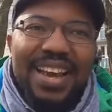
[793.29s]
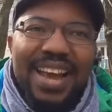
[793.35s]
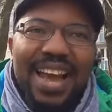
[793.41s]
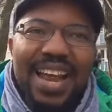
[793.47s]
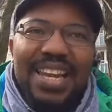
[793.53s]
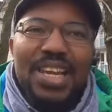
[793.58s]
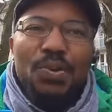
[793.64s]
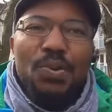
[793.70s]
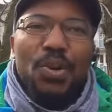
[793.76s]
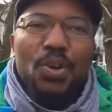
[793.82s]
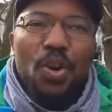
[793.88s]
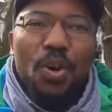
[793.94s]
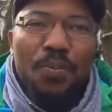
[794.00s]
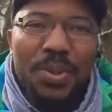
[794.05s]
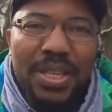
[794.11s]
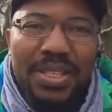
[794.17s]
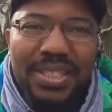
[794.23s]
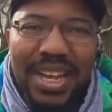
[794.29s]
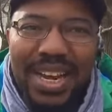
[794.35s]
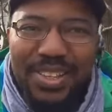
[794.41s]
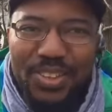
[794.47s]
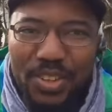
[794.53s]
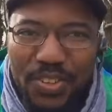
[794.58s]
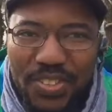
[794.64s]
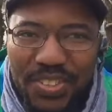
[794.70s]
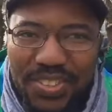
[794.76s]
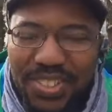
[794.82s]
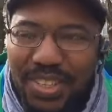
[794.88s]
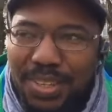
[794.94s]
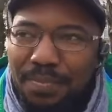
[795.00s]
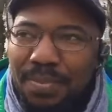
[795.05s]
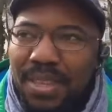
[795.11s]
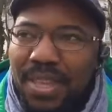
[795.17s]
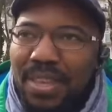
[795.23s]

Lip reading: and he will commit atrocity.